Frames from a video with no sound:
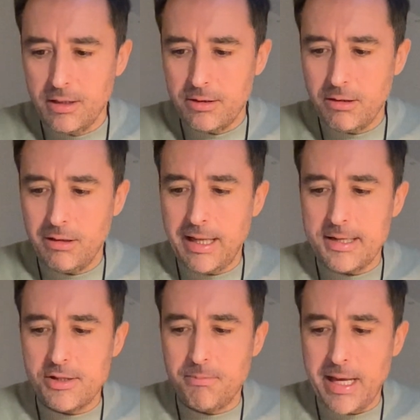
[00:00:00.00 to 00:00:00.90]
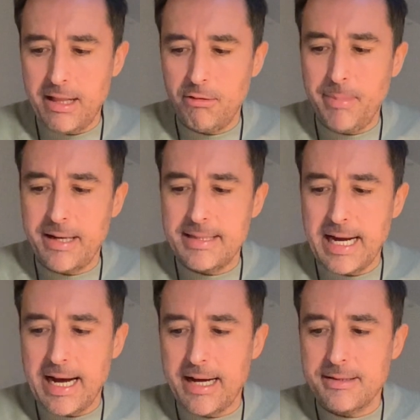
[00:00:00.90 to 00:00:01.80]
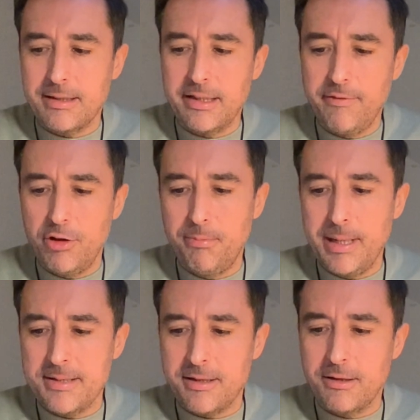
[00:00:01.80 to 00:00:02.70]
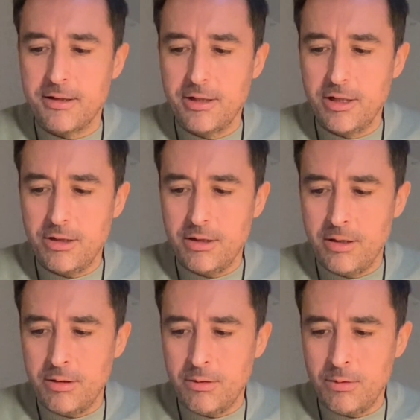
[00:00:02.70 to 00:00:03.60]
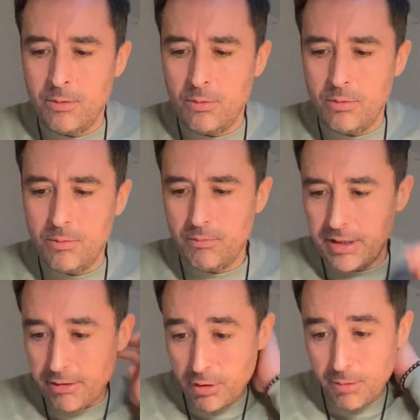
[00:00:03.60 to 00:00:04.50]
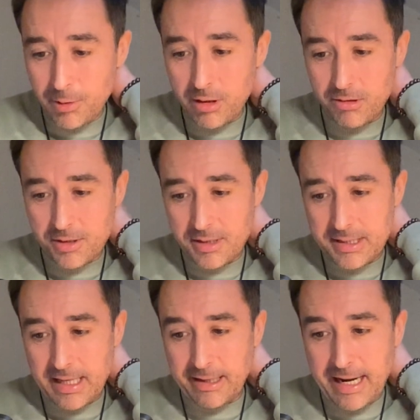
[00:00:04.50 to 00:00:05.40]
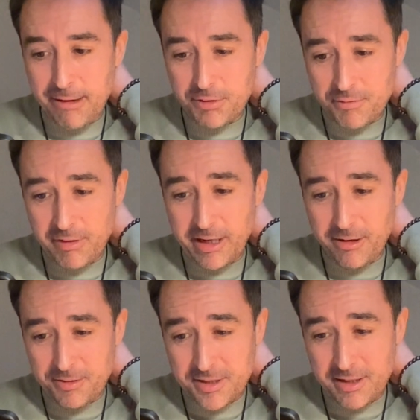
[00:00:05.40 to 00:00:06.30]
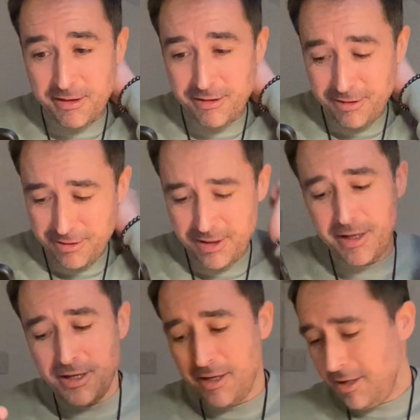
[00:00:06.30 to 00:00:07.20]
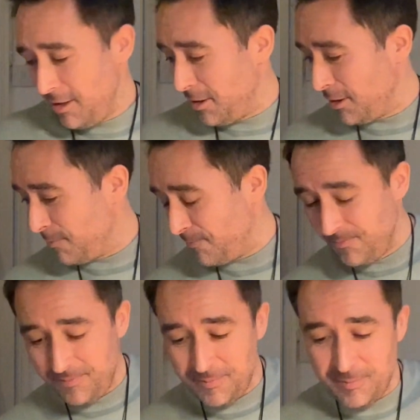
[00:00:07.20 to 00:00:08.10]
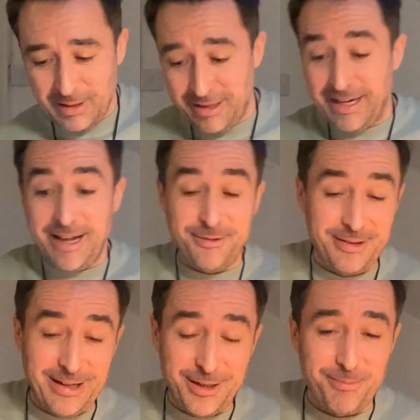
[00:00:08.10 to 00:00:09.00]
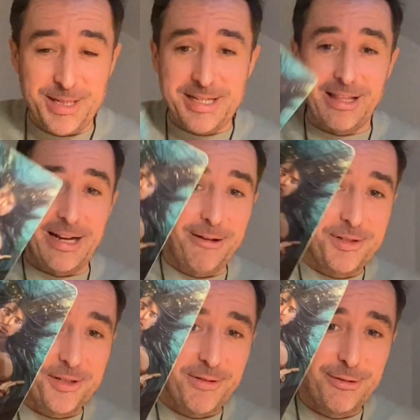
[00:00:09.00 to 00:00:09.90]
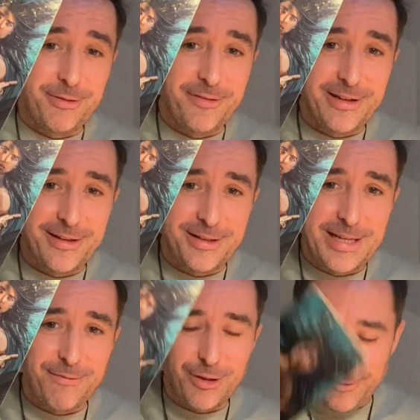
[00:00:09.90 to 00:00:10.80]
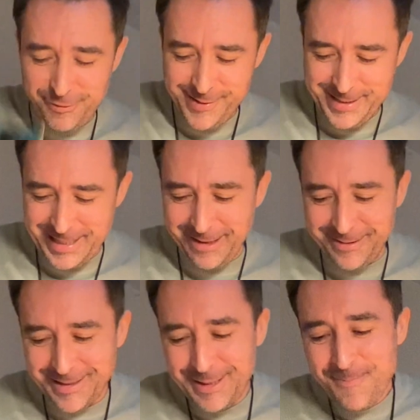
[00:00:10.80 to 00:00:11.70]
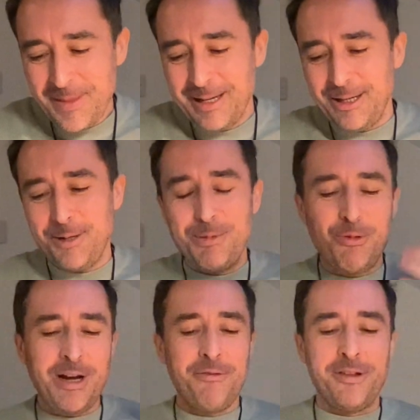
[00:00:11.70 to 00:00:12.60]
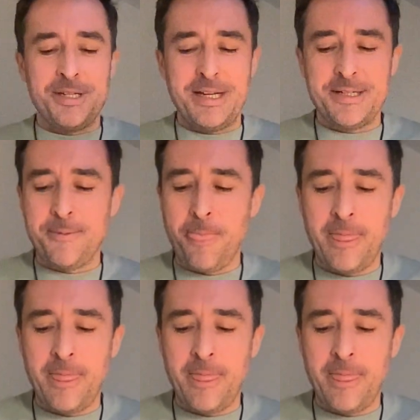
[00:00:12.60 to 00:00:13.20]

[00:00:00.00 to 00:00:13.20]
Don't let some hell-bent heart leave you bitter. When you come close to selling out, reconsider. And again, that can be selling out as well, with the devil offering his hand. But whatever this is,